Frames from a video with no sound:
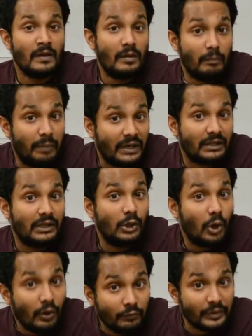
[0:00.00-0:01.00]
But
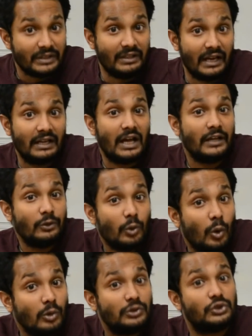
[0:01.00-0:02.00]
along with that, I
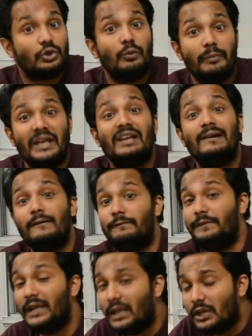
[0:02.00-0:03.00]
also make a
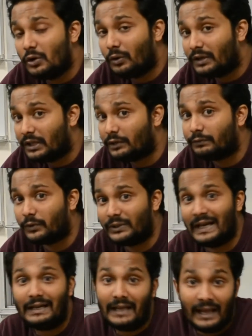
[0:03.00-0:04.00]
video key for
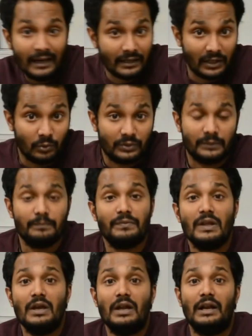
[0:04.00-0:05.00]
that handout.
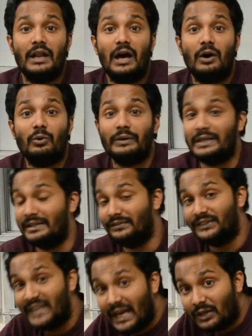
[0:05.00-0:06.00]
Now
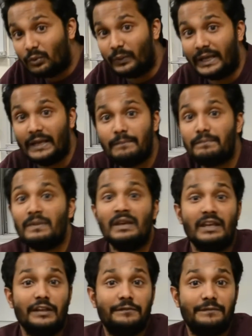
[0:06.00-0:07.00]
in that way,
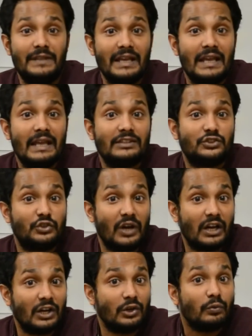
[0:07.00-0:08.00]
if they
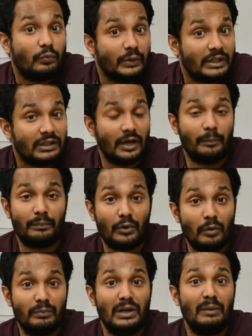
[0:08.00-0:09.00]
struggle with a
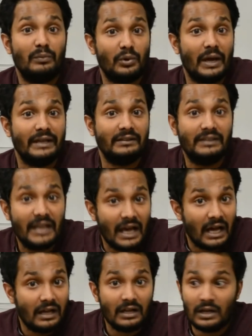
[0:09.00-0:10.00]
problem right
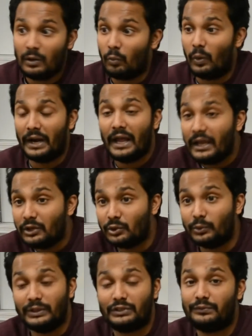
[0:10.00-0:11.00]
there, what I do
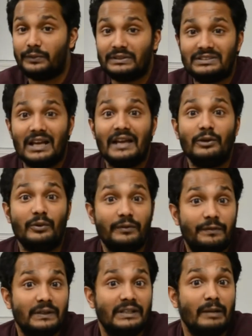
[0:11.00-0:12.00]
is first I
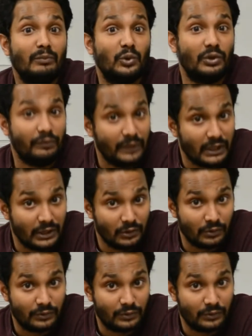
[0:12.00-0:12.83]
refer them to the video.